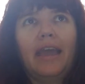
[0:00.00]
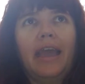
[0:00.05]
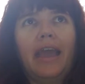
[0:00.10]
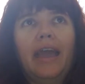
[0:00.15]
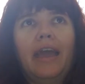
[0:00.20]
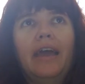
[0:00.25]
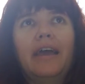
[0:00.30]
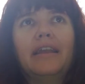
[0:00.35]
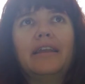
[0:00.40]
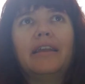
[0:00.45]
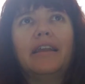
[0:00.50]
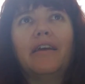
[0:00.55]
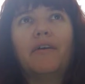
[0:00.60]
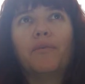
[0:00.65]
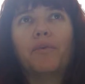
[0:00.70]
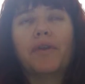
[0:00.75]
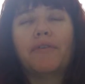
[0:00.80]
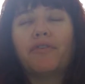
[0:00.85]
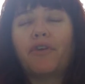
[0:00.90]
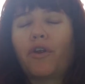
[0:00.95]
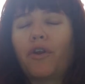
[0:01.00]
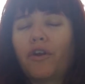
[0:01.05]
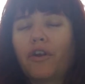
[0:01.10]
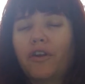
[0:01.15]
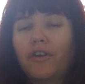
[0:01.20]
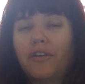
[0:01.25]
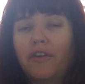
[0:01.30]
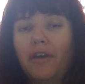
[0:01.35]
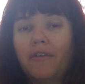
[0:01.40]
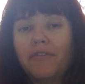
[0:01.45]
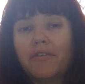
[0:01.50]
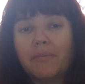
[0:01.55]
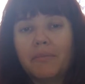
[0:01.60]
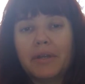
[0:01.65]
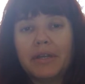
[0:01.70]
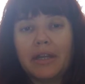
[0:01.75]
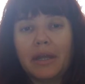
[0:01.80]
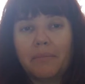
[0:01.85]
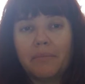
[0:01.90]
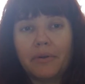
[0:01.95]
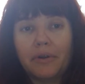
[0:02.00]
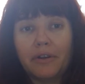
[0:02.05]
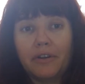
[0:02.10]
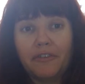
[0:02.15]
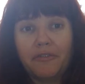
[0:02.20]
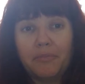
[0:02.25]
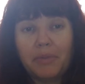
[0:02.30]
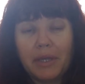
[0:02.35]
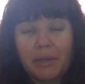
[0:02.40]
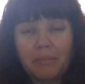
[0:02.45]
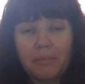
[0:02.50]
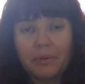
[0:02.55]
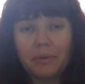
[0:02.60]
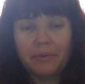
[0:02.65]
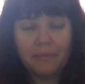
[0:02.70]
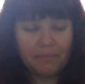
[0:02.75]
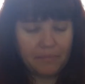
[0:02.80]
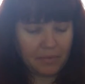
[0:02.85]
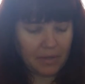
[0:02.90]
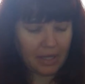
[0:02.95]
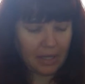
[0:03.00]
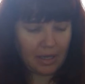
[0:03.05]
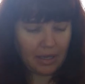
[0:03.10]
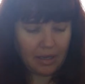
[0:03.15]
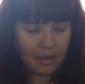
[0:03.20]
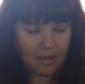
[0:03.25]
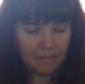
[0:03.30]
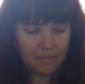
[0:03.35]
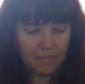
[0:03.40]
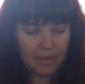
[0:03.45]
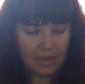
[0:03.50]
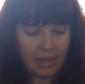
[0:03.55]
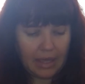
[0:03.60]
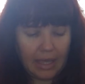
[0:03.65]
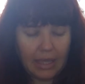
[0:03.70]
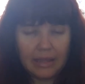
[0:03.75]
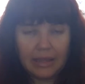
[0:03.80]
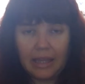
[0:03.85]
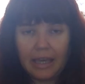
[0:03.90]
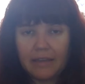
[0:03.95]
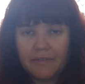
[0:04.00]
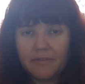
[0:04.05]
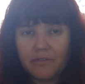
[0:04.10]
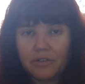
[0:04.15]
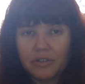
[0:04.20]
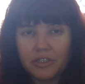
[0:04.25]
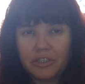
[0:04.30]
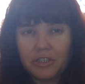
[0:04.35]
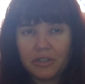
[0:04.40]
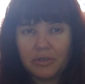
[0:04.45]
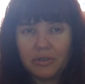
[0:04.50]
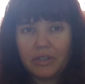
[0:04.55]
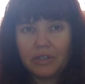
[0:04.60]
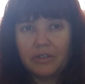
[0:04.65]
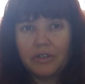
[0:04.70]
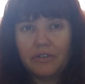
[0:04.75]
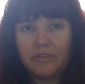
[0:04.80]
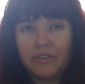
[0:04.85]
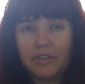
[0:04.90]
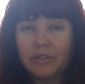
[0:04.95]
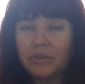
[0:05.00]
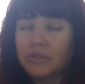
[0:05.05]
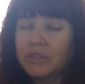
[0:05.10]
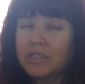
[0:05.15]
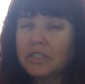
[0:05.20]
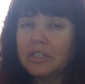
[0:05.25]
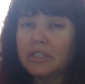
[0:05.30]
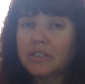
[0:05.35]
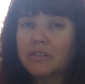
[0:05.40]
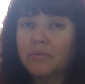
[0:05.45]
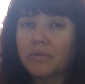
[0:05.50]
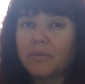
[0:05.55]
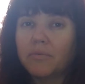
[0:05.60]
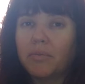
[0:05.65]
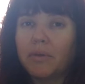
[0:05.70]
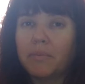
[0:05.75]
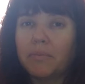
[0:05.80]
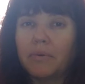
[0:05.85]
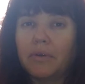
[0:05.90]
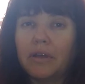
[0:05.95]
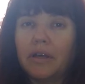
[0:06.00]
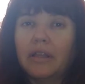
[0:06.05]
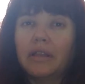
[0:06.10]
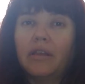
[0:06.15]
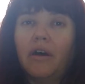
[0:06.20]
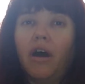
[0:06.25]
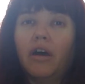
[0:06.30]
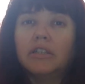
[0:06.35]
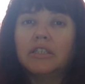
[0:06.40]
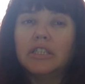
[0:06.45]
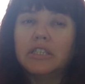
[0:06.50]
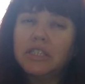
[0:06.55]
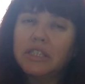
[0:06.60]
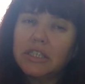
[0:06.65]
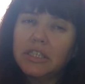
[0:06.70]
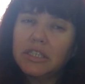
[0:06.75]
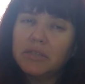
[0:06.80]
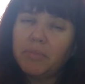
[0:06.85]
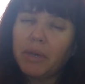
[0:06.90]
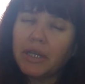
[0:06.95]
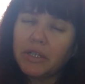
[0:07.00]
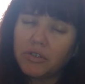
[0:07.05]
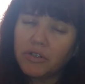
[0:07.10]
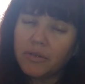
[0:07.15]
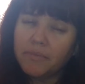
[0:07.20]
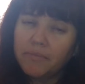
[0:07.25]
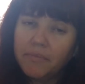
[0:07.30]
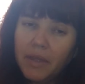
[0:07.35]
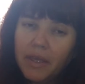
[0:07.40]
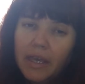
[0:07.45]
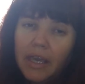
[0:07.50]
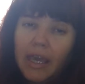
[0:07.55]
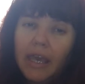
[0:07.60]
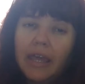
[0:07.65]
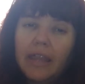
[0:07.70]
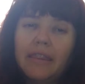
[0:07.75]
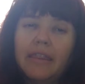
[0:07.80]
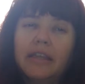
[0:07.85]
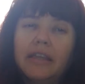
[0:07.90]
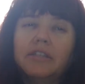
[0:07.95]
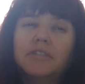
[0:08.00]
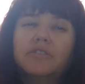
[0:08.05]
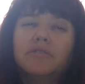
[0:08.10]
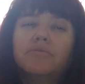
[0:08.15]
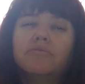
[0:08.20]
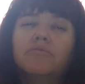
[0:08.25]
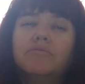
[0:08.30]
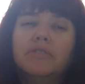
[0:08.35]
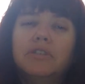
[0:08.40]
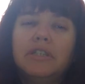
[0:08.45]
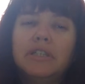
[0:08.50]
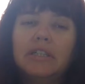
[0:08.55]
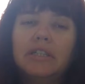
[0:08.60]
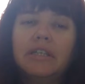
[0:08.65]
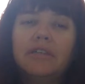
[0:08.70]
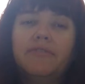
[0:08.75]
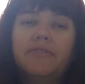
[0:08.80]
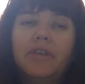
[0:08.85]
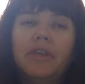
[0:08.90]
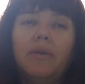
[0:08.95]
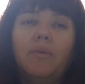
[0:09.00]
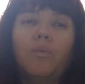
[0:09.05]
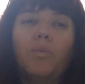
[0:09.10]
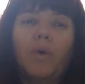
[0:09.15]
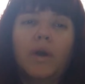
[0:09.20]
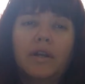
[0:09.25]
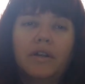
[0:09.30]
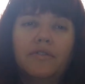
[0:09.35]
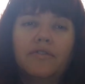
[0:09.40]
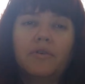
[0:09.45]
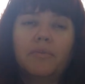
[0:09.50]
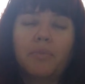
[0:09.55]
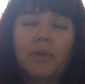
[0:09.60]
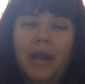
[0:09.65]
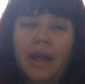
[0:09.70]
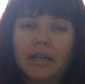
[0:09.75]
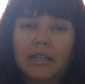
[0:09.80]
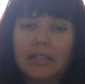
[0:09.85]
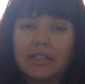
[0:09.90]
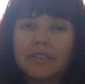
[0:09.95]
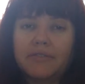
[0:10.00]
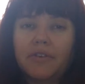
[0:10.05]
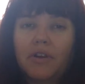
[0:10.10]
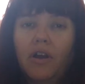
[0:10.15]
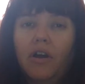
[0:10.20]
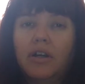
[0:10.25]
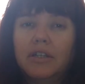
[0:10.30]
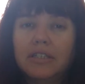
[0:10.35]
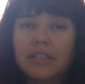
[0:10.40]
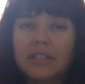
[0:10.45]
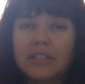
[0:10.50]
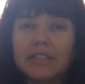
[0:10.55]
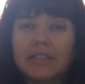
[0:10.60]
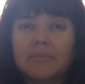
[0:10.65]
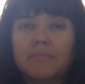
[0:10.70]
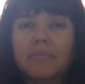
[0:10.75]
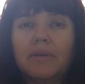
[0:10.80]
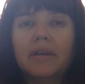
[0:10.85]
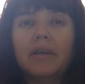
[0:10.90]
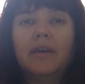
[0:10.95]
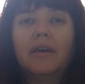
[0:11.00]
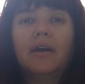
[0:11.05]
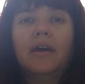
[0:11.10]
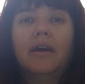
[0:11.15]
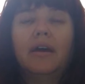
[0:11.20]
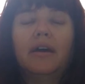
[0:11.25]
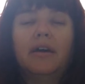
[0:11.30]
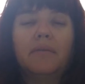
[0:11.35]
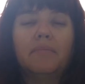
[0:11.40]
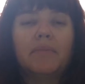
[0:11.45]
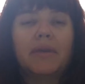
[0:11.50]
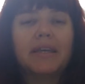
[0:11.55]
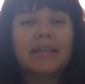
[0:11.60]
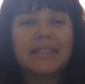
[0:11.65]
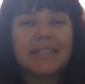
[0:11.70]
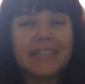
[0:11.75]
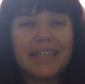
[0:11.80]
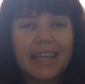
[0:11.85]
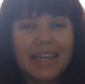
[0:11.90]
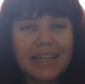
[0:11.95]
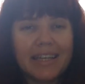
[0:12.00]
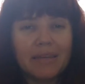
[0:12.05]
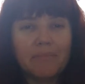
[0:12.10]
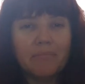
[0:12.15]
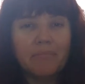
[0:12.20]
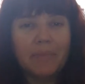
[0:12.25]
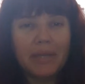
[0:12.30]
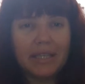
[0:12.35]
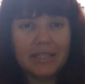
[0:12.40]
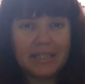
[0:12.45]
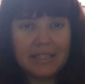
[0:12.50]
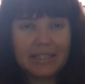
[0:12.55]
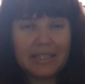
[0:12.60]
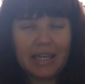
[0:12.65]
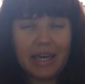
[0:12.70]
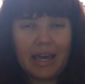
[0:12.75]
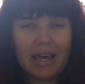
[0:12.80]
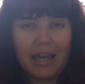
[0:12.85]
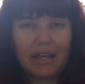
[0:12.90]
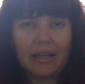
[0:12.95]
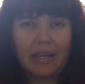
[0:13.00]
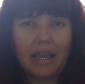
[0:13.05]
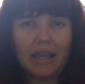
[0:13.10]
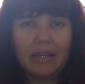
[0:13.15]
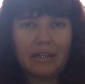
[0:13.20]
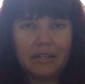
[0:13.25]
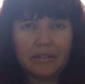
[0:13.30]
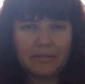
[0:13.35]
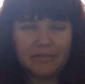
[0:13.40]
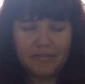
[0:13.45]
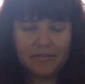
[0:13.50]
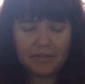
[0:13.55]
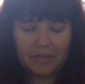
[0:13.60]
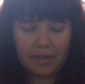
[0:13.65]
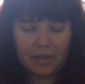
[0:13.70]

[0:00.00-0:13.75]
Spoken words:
and we've heard from a number of people in LifeForce Yoga who have used this with people on the autistic spectrum, that it's a really, really wonderful practice for autism because, again, it meets that kind of